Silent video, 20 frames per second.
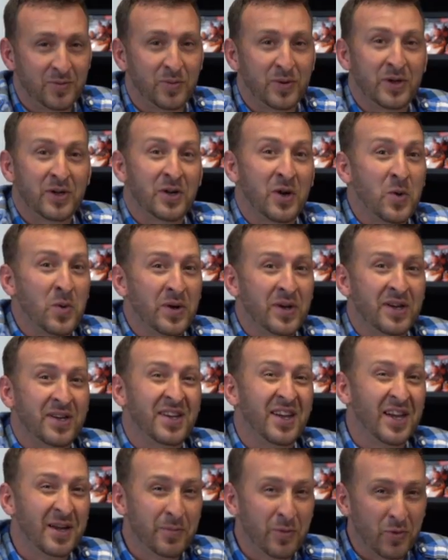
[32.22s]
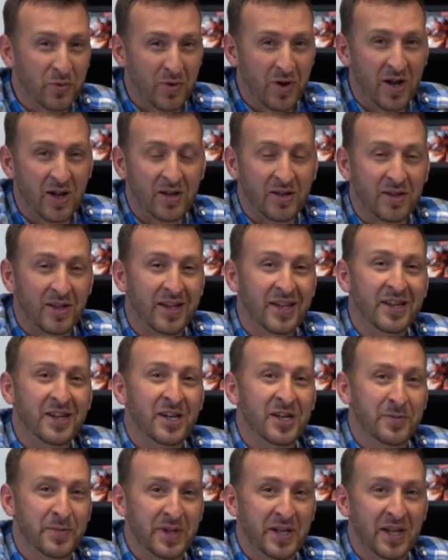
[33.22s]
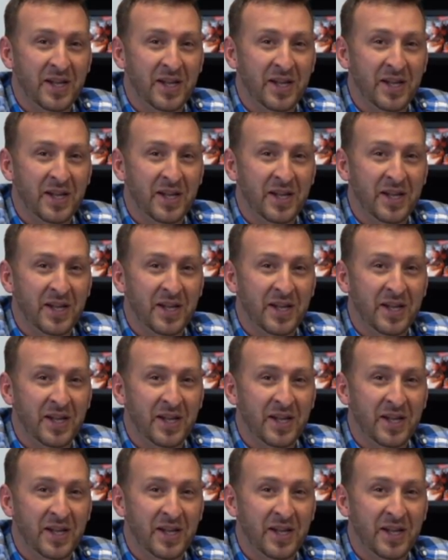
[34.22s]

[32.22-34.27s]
We're going to Table Rock Lake, going to be